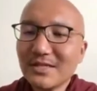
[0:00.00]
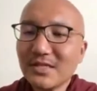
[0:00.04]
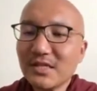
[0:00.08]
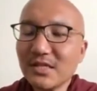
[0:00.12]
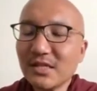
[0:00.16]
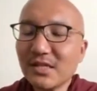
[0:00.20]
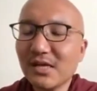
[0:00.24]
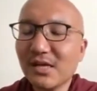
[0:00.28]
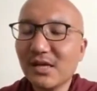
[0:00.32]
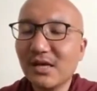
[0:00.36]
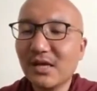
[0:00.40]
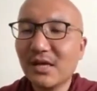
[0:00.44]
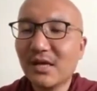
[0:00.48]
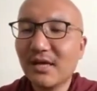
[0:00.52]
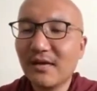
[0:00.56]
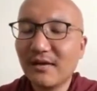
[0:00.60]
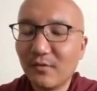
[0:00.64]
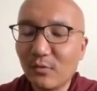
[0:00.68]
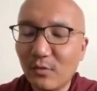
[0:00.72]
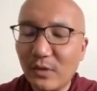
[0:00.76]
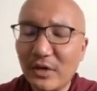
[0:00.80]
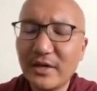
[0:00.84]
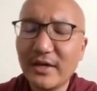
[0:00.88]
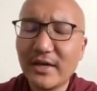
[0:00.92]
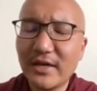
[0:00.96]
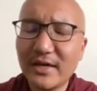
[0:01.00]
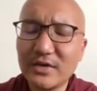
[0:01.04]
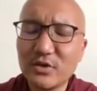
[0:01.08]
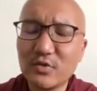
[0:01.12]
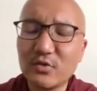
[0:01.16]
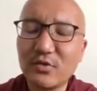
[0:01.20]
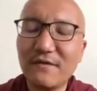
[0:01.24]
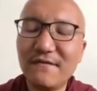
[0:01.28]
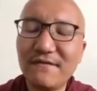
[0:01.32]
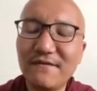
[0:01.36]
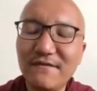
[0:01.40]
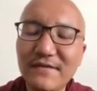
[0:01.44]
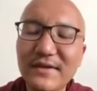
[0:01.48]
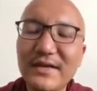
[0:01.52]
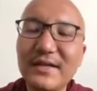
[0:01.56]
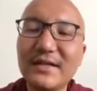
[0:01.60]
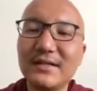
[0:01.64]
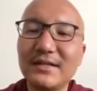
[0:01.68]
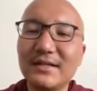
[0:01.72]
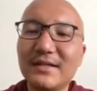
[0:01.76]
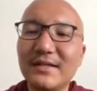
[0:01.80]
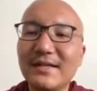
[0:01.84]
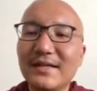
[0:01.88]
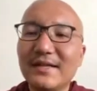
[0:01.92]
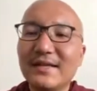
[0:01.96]
uh, one has to
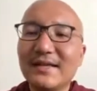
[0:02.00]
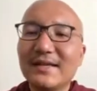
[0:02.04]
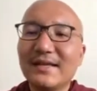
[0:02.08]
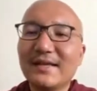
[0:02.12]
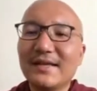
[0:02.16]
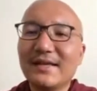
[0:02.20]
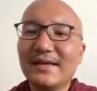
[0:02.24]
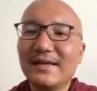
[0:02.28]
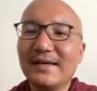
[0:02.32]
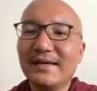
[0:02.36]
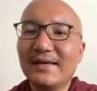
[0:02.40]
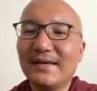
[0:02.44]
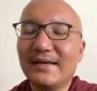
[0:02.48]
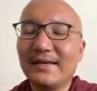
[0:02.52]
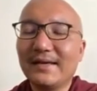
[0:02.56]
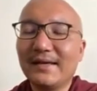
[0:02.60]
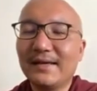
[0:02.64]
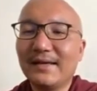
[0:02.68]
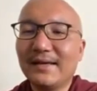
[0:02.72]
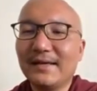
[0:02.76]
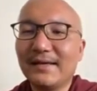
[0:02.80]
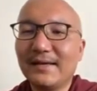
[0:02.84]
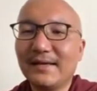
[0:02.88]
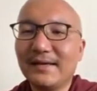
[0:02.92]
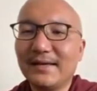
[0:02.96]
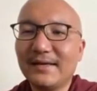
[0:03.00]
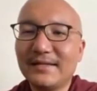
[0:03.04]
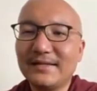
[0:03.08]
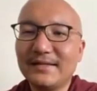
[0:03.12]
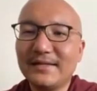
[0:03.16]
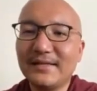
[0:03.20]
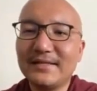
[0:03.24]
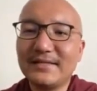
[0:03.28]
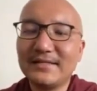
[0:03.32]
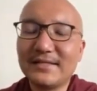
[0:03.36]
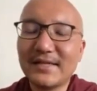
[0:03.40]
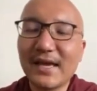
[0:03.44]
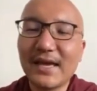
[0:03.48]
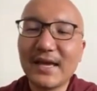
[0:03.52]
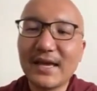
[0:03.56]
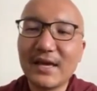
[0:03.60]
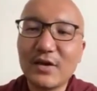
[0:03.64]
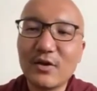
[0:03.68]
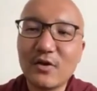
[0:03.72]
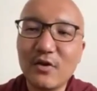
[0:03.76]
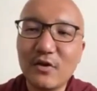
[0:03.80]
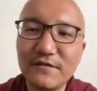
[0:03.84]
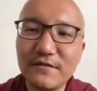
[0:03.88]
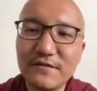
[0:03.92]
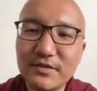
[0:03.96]
fill uh, the
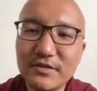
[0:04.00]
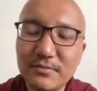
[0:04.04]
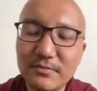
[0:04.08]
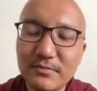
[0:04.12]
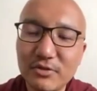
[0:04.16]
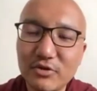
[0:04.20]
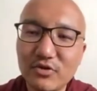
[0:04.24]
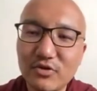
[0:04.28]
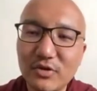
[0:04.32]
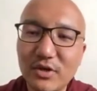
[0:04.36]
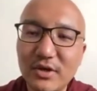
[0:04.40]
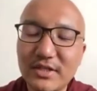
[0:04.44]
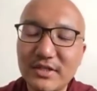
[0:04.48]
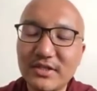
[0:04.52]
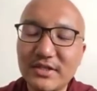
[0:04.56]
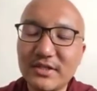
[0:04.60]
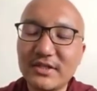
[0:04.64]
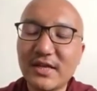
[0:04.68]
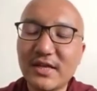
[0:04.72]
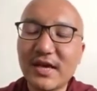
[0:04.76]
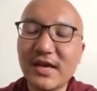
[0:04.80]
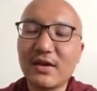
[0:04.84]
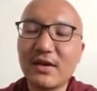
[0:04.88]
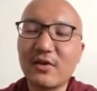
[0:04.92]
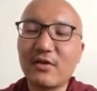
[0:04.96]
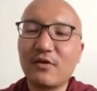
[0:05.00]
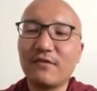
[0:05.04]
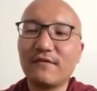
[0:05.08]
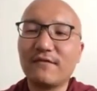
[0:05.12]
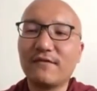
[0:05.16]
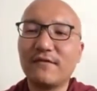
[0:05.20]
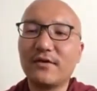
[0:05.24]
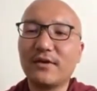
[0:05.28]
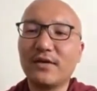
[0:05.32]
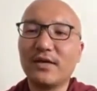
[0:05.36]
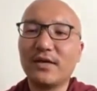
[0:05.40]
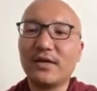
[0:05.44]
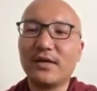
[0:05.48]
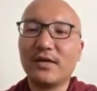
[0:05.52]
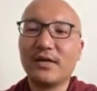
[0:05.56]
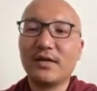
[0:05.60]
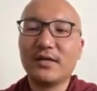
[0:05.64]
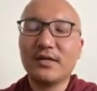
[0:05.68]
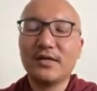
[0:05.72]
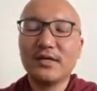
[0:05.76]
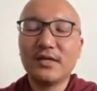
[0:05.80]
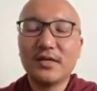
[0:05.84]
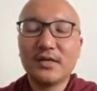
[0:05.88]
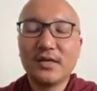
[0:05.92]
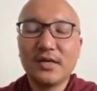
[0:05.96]
tank of spirituality, tank of uh,
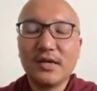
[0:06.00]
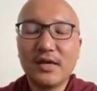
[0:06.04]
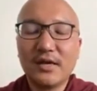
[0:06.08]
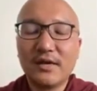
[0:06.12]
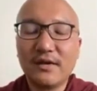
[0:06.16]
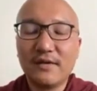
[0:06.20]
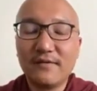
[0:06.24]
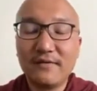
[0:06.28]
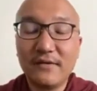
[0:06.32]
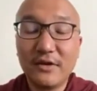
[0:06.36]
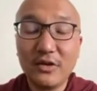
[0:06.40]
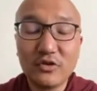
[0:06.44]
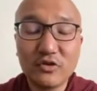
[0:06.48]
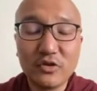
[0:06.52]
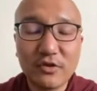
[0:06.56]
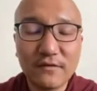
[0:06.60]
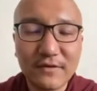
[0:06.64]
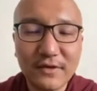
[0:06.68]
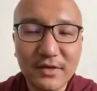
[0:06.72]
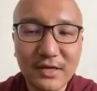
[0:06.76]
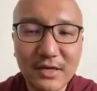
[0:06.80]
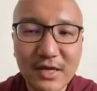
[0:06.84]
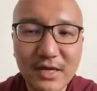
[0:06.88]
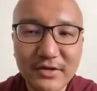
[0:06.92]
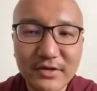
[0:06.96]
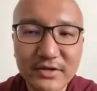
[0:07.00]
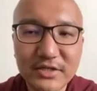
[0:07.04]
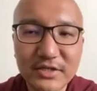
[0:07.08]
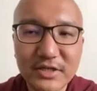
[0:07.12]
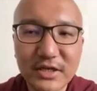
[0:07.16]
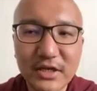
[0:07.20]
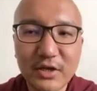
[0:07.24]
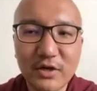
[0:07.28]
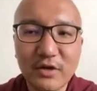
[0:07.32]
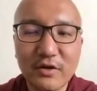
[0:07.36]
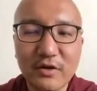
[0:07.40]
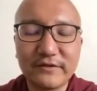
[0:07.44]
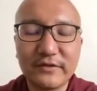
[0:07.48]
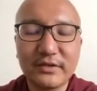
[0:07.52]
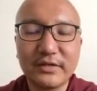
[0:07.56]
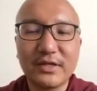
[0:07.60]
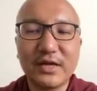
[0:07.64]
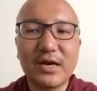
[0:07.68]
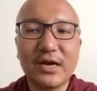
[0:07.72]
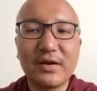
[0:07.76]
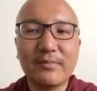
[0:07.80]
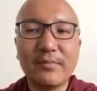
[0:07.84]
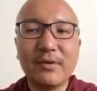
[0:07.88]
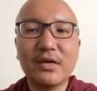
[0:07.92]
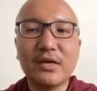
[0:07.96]
uh, philosophical understanding of the
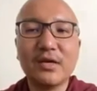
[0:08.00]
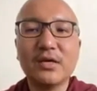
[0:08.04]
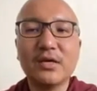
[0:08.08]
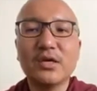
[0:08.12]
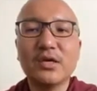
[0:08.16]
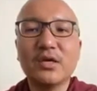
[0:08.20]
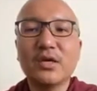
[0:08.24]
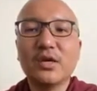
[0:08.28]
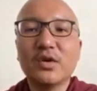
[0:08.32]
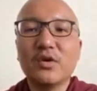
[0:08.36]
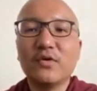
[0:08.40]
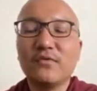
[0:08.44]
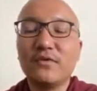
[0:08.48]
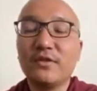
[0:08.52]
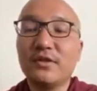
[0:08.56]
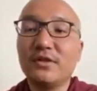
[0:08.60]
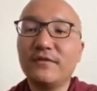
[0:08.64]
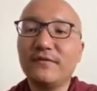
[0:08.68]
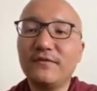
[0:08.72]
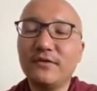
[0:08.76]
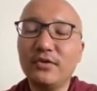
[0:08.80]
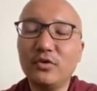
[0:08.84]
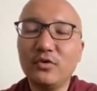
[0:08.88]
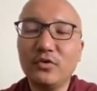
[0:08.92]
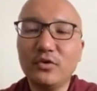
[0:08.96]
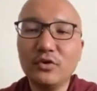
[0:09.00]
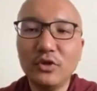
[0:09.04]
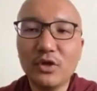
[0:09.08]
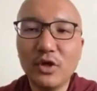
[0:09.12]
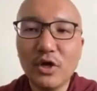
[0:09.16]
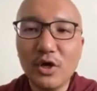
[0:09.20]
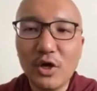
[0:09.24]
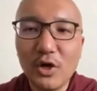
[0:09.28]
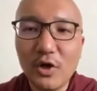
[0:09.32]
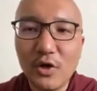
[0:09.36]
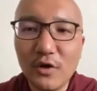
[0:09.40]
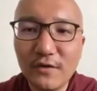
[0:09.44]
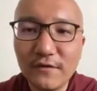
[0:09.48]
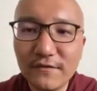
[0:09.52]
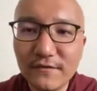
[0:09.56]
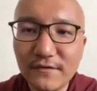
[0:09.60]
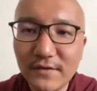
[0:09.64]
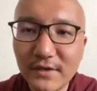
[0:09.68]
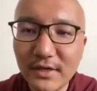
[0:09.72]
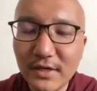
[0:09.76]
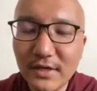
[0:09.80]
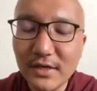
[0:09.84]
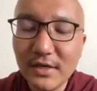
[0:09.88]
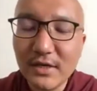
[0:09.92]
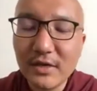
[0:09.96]
Dharma with the fuel
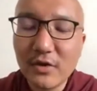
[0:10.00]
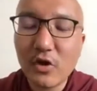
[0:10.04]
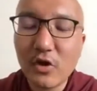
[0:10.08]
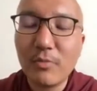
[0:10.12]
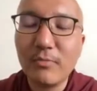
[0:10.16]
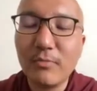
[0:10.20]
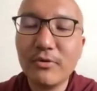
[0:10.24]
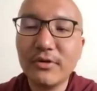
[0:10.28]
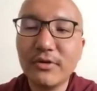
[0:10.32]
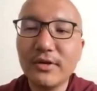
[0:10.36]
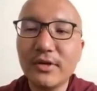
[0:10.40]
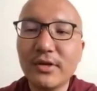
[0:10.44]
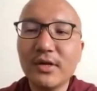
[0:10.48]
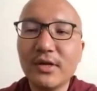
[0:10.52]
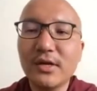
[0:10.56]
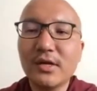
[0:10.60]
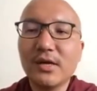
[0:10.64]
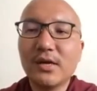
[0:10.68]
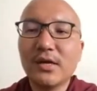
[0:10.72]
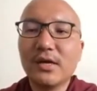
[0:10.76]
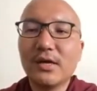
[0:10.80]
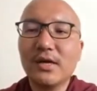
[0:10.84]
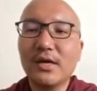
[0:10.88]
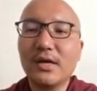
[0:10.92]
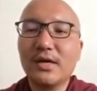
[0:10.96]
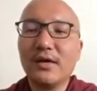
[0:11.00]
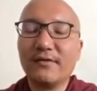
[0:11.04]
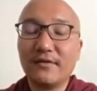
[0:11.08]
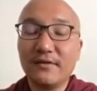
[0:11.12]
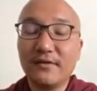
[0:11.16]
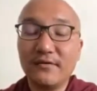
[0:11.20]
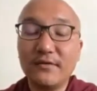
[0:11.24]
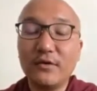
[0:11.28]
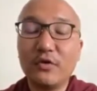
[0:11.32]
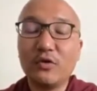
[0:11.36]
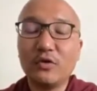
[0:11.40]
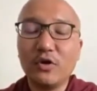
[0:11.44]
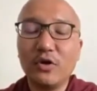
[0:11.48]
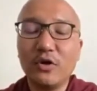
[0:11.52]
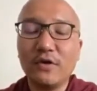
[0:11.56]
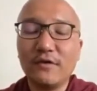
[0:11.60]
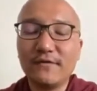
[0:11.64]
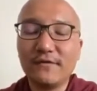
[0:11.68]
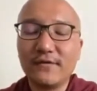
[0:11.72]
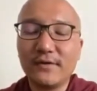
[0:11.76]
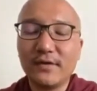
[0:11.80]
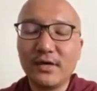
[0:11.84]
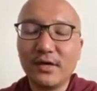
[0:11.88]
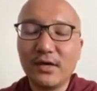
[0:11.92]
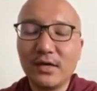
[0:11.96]
of common, the fuel
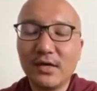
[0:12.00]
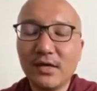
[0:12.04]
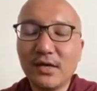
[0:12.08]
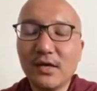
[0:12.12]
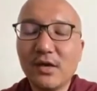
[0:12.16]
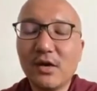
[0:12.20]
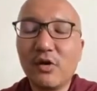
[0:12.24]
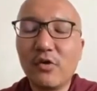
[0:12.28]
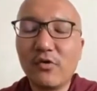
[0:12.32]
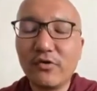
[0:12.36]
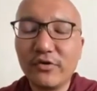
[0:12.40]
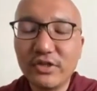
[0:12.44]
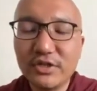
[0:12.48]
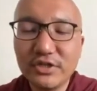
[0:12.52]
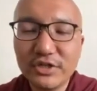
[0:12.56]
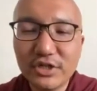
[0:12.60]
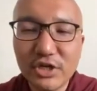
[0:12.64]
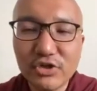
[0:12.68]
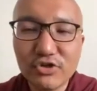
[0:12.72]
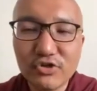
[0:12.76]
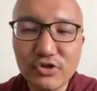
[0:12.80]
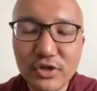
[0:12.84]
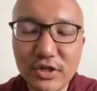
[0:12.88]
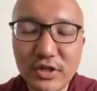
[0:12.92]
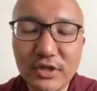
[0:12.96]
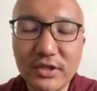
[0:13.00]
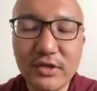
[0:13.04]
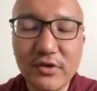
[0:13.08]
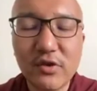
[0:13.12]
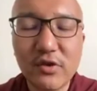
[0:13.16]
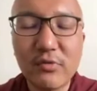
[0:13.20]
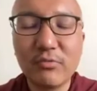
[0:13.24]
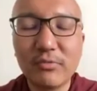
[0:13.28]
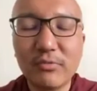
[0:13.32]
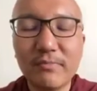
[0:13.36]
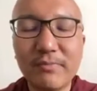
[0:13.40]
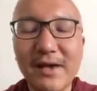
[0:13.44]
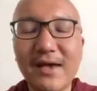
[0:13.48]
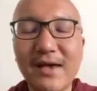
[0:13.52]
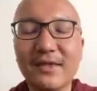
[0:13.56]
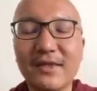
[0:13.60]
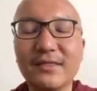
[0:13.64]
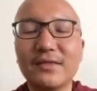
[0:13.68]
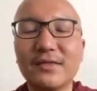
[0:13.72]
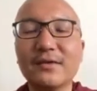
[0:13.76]
of orientation in the common path.